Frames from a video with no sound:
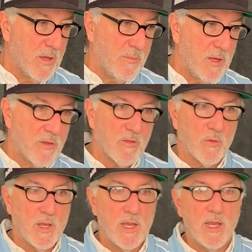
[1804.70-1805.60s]
maybe
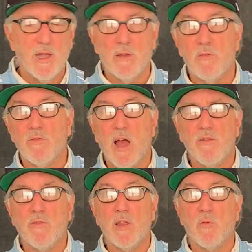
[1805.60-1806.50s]
3 and
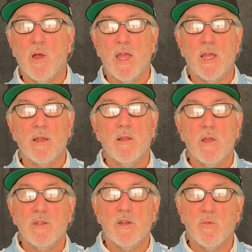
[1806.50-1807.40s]
5 feet away and
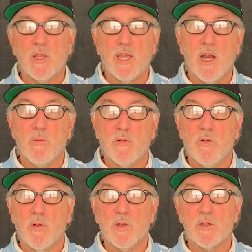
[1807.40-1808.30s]
didn't really care about
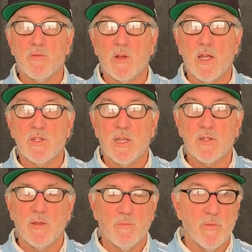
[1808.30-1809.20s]
focus. For God's
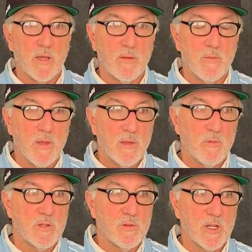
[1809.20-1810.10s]
sakes, I
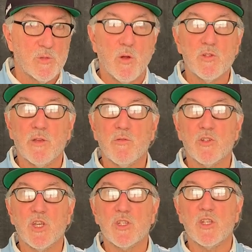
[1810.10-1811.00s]
was exposing for
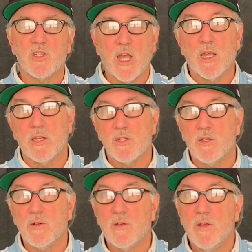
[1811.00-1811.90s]
60 seconds.
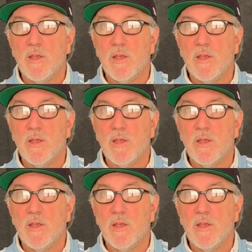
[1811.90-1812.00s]
So